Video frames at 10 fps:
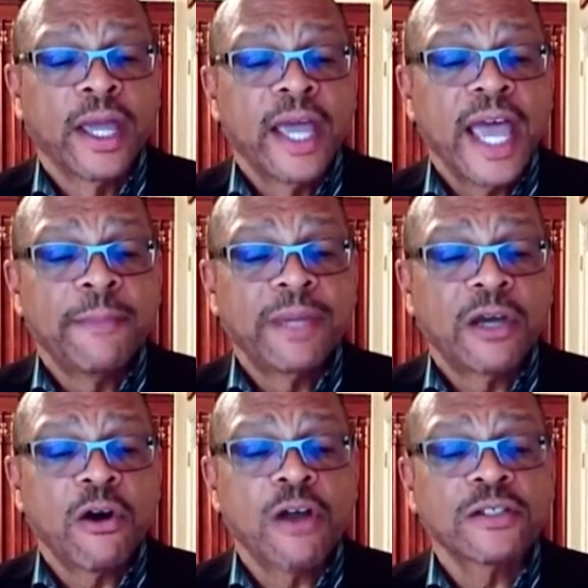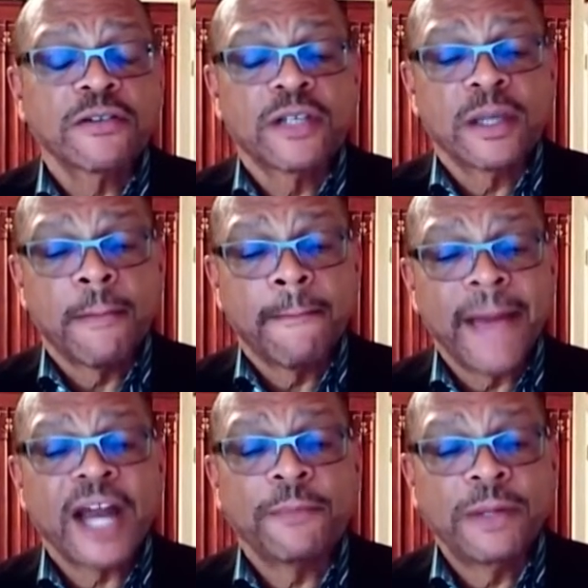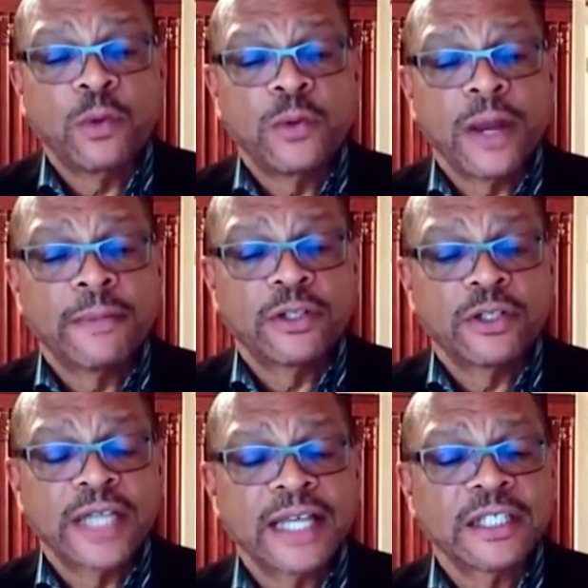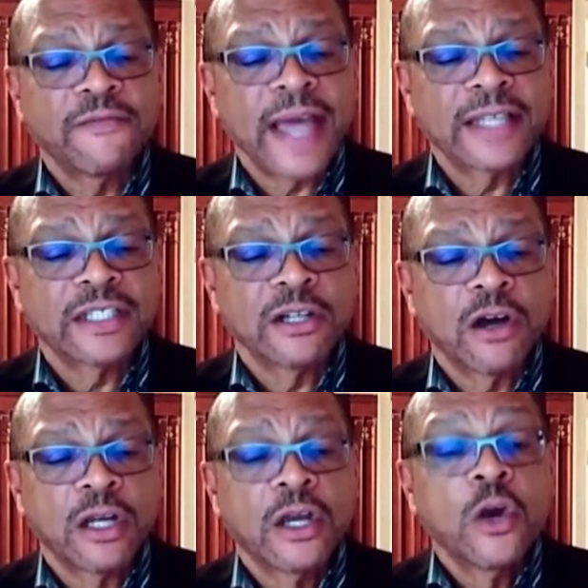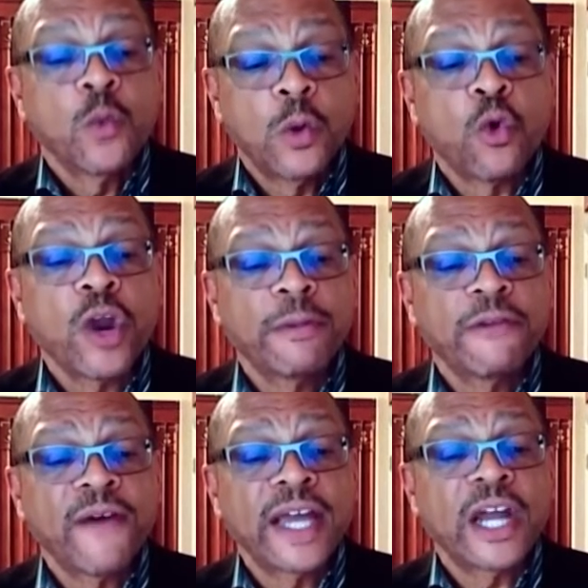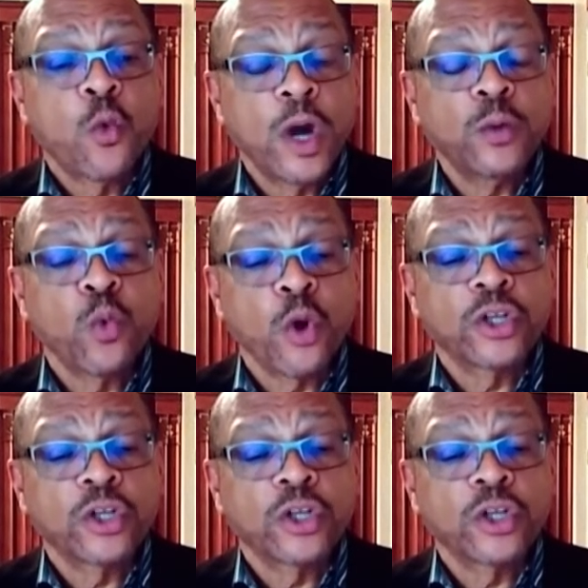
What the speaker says: And because of the amount of people we were able to test the vaccine on, we were able to find out what worked